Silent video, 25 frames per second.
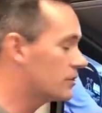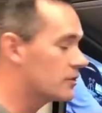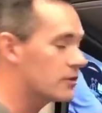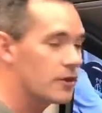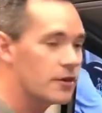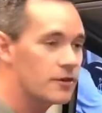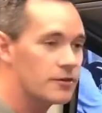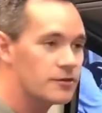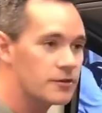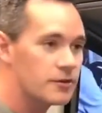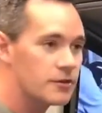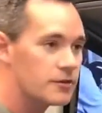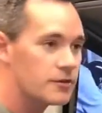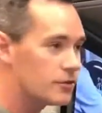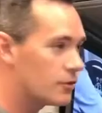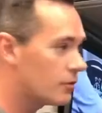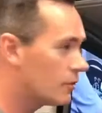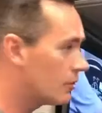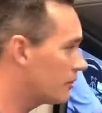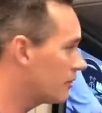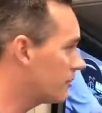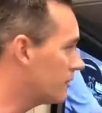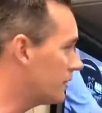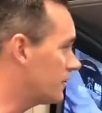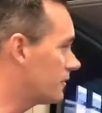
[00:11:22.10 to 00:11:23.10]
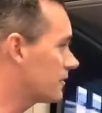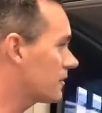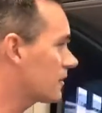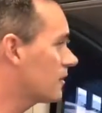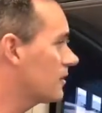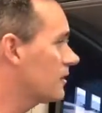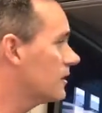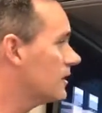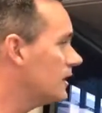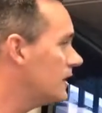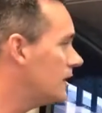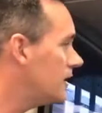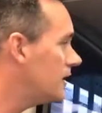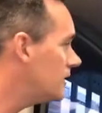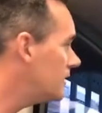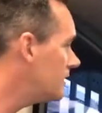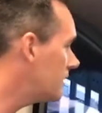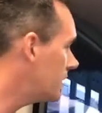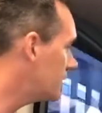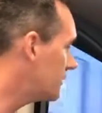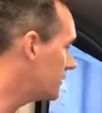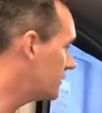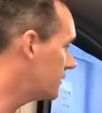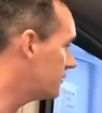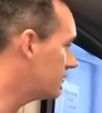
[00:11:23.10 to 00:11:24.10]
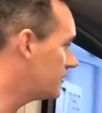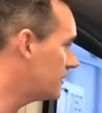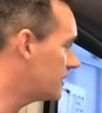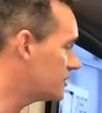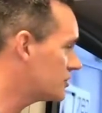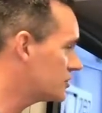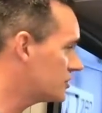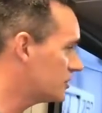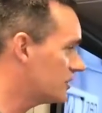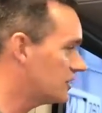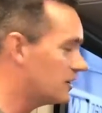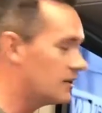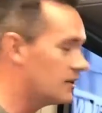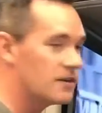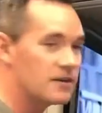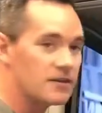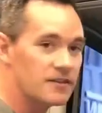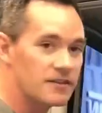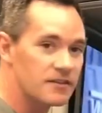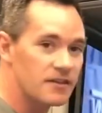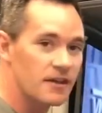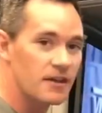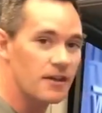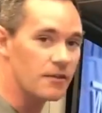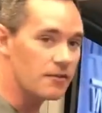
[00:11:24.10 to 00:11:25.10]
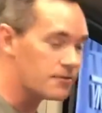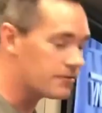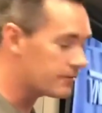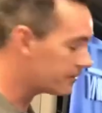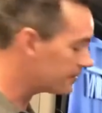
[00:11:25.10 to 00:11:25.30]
you close the doors, it's clean, it's efficient, and safe.